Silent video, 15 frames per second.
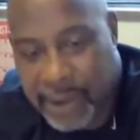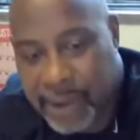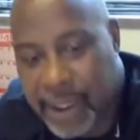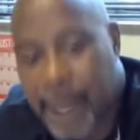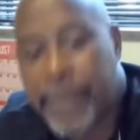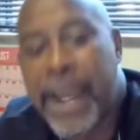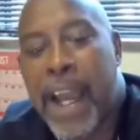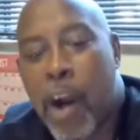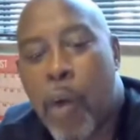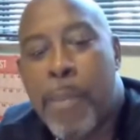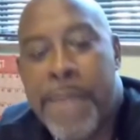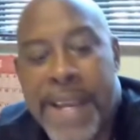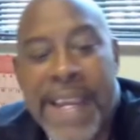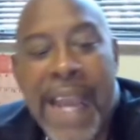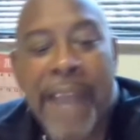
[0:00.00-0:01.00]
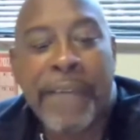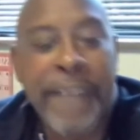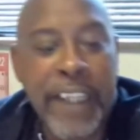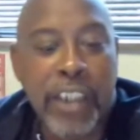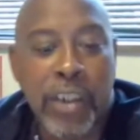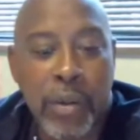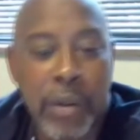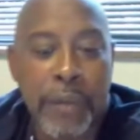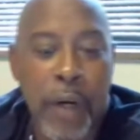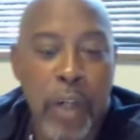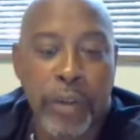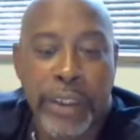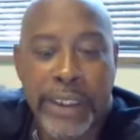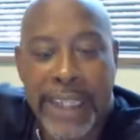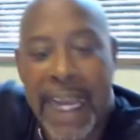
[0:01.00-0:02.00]
Come and help me at Fisk
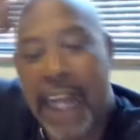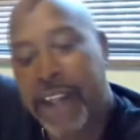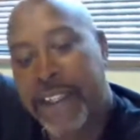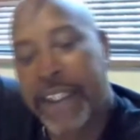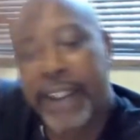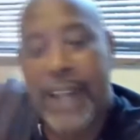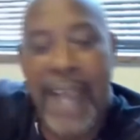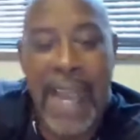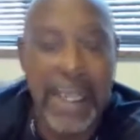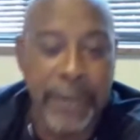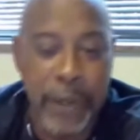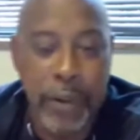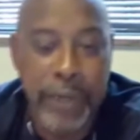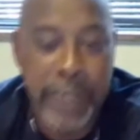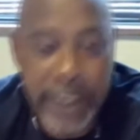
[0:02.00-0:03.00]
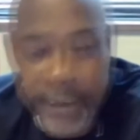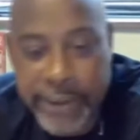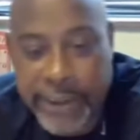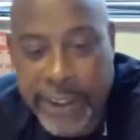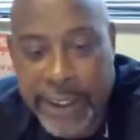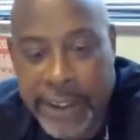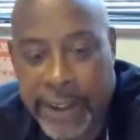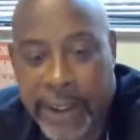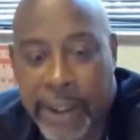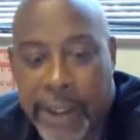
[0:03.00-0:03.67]
University down here in Nashville, Tennessee.